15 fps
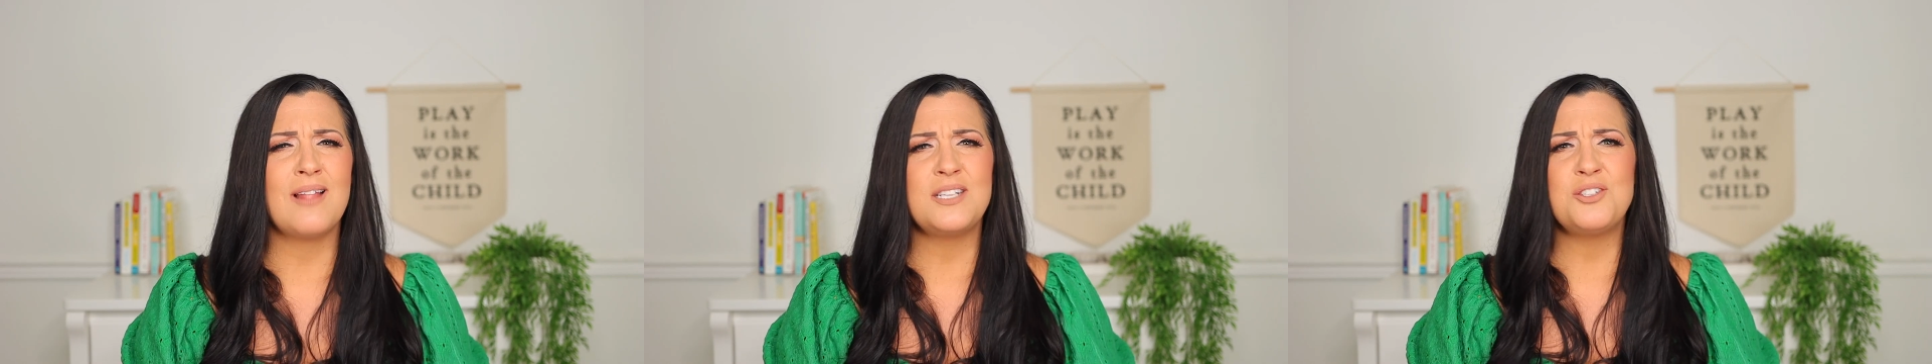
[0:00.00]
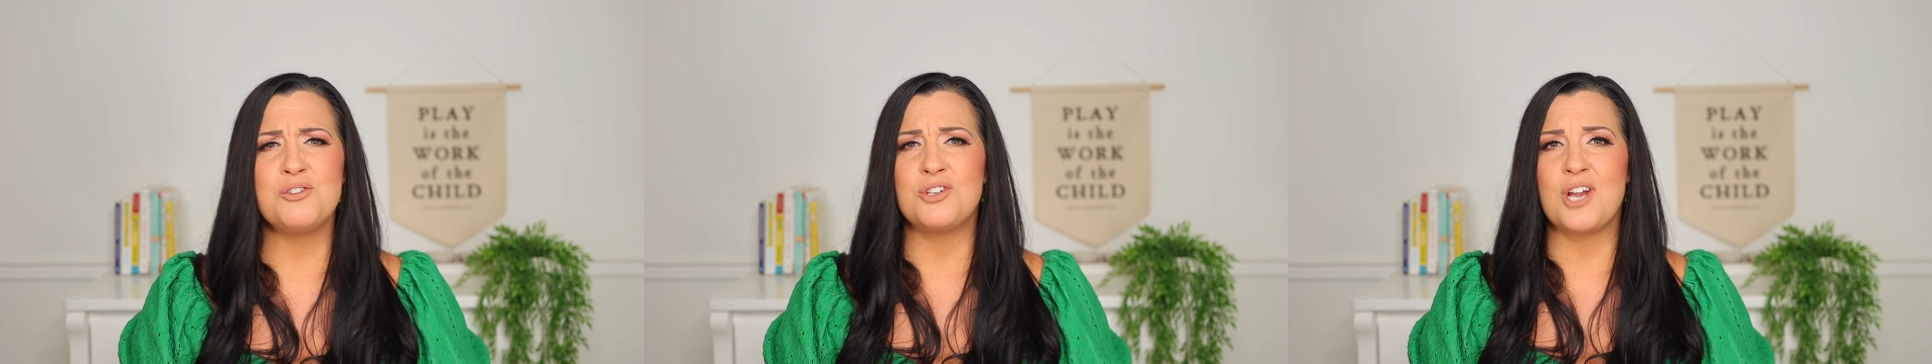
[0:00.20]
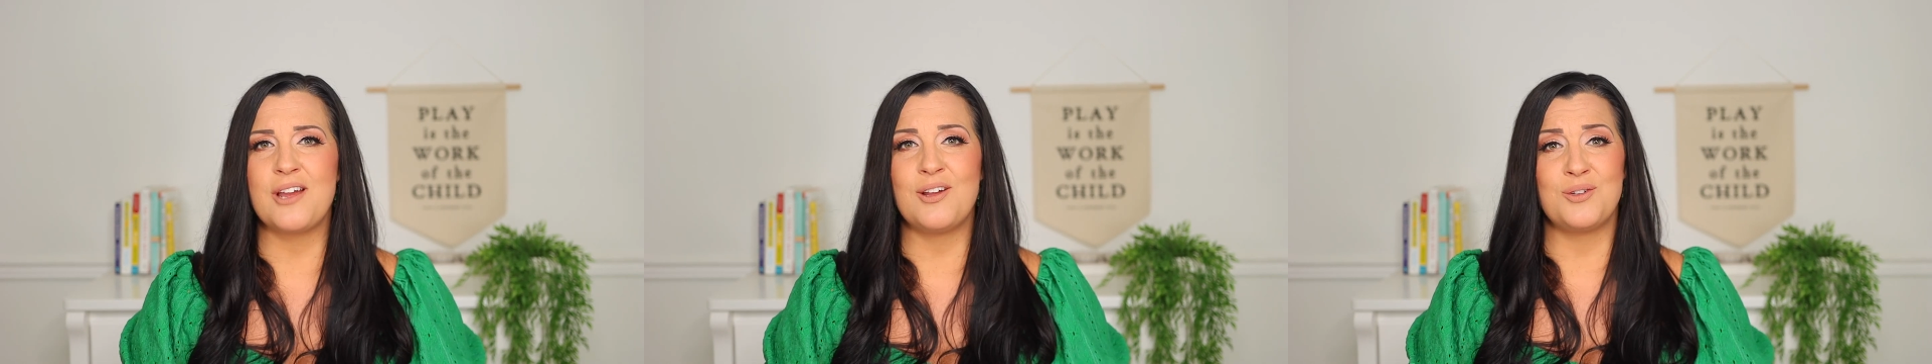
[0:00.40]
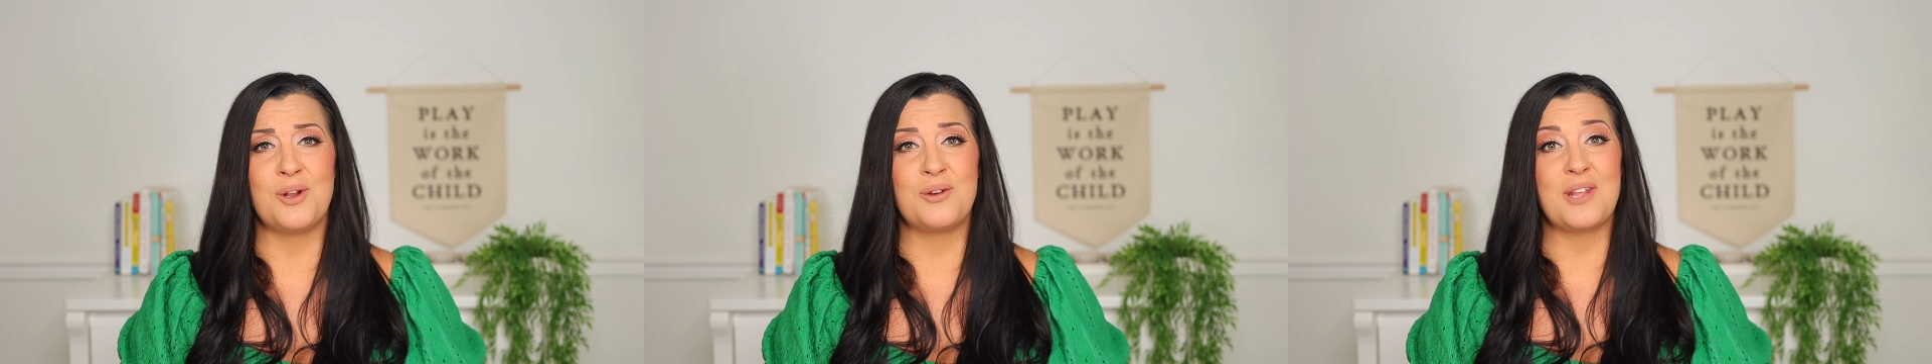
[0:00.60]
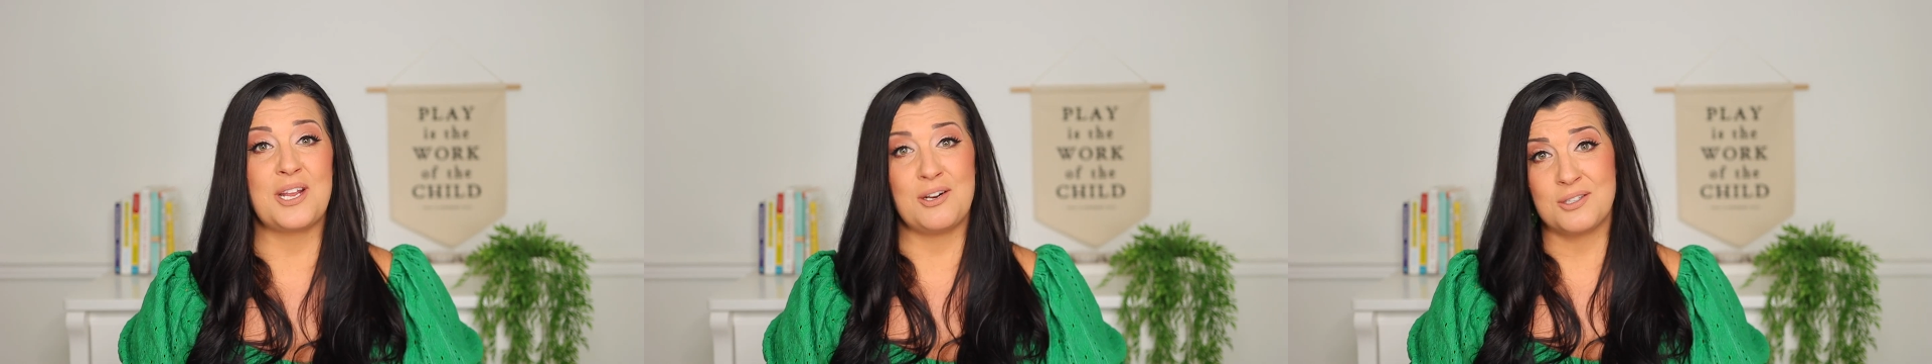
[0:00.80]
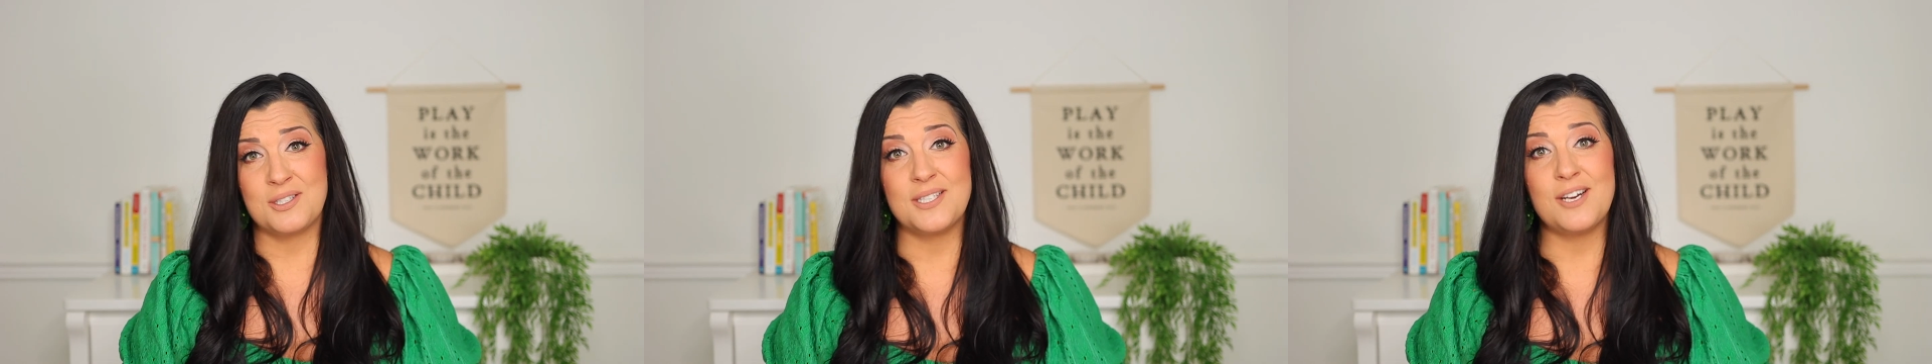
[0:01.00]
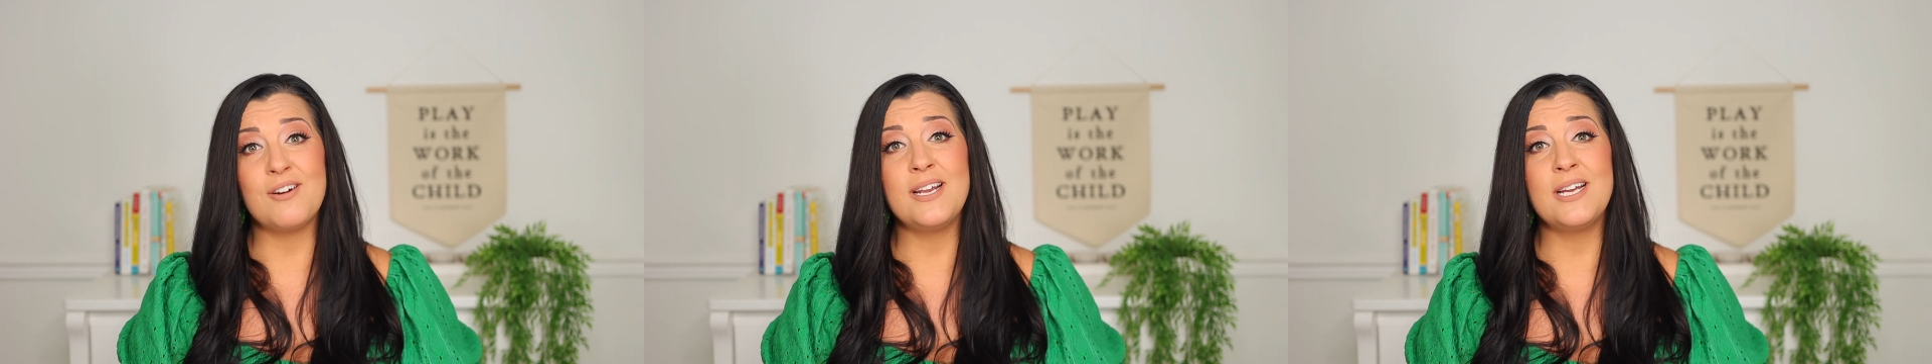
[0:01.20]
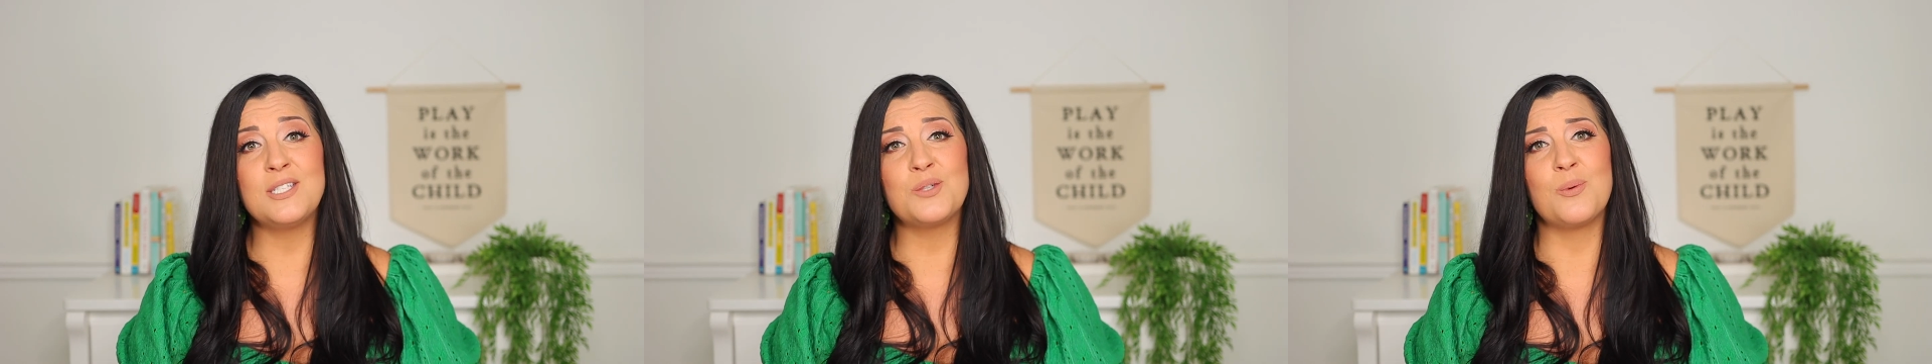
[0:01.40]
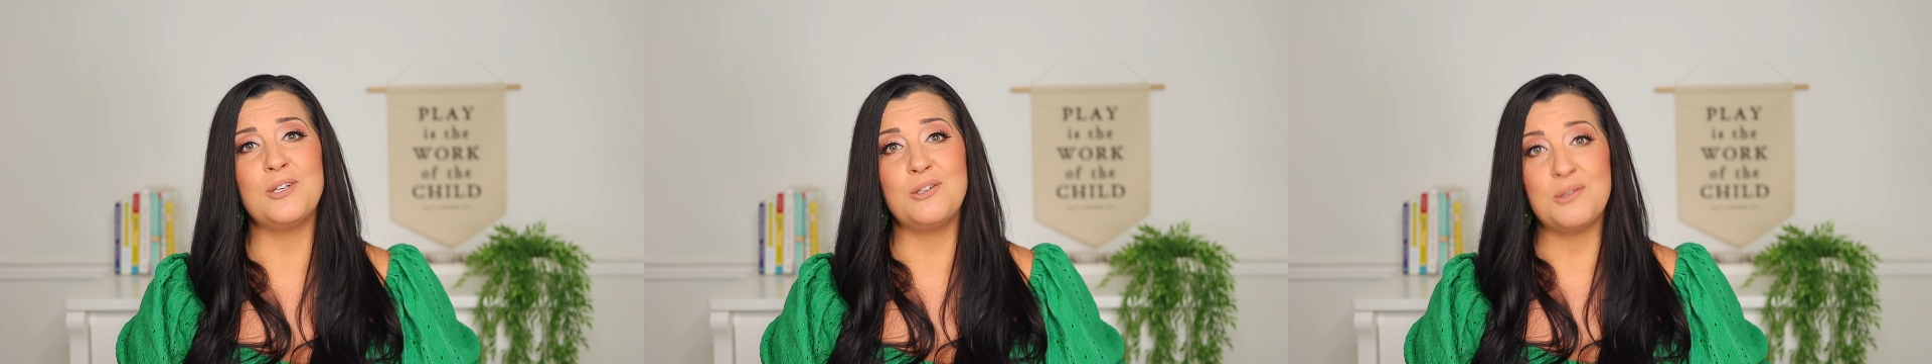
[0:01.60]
lets your child know that you're serious when